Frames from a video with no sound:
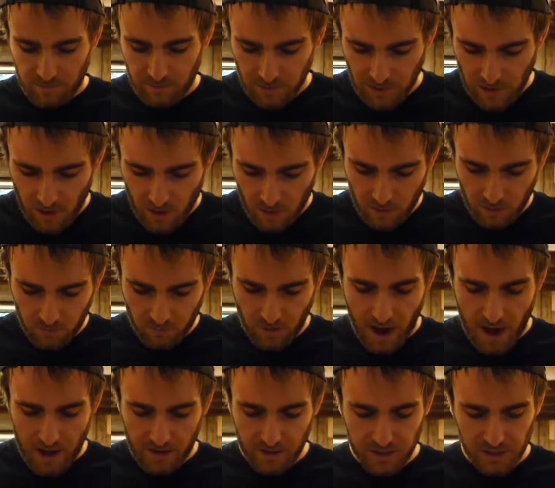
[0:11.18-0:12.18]
local
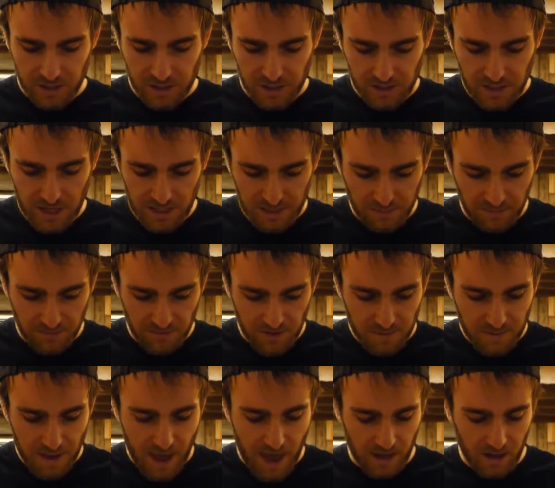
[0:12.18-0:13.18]
riders, just get some
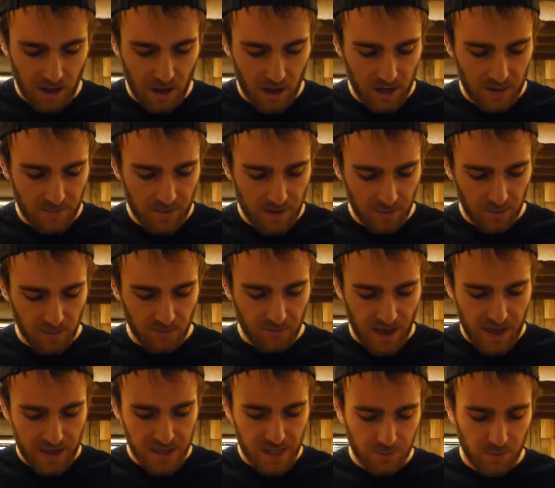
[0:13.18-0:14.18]
feedback on them, and we're
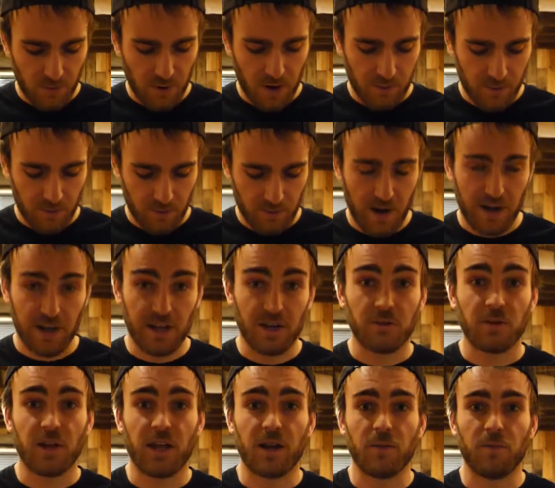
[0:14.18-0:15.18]
finally at the point where we're ready to
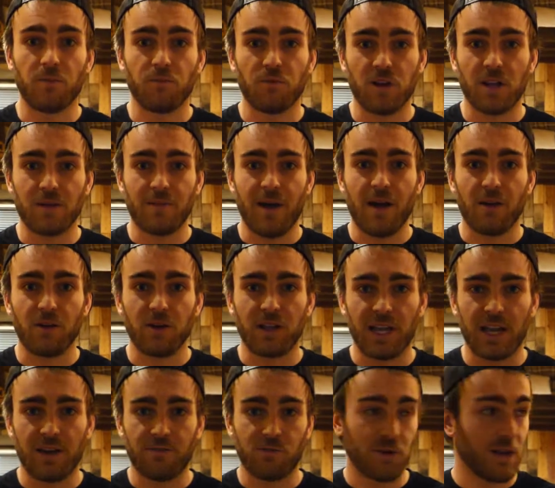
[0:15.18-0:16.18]
kind of bring them out and
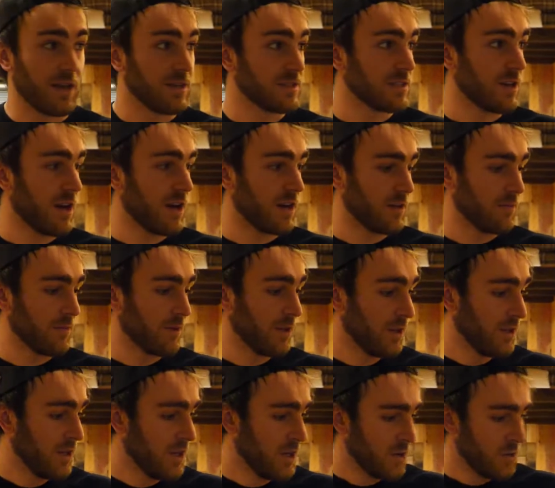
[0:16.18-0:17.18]
get everyone else on them.
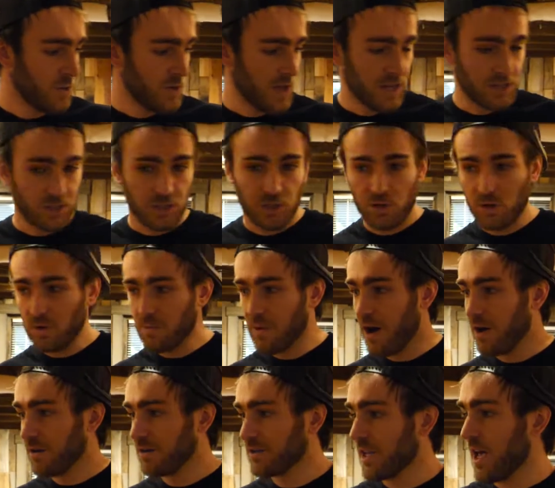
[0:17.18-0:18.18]
We got two
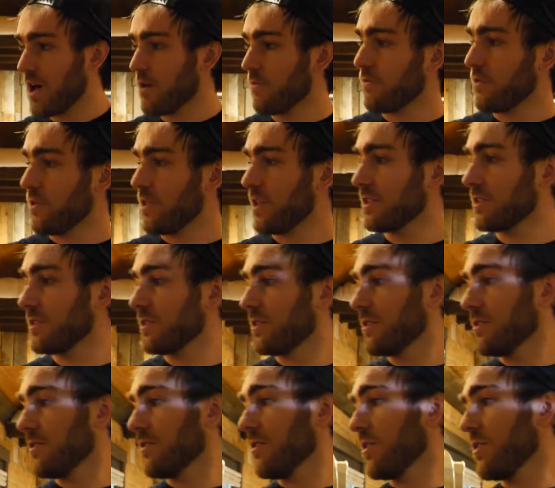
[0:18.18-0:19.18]
models out for this
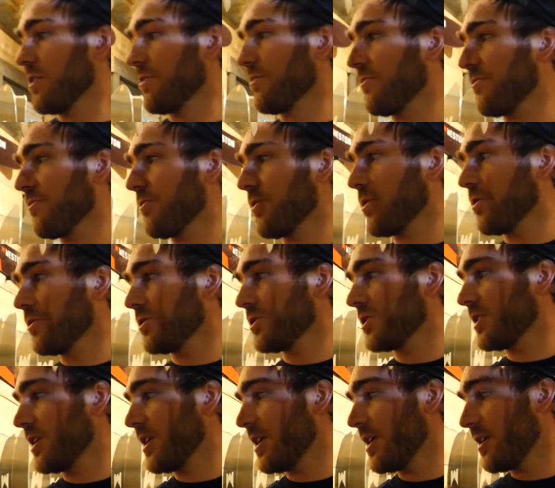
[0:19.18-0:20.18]
year. The first
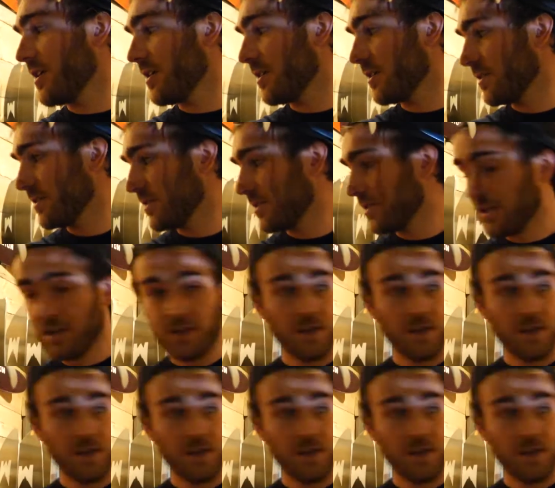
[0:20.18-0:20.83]
is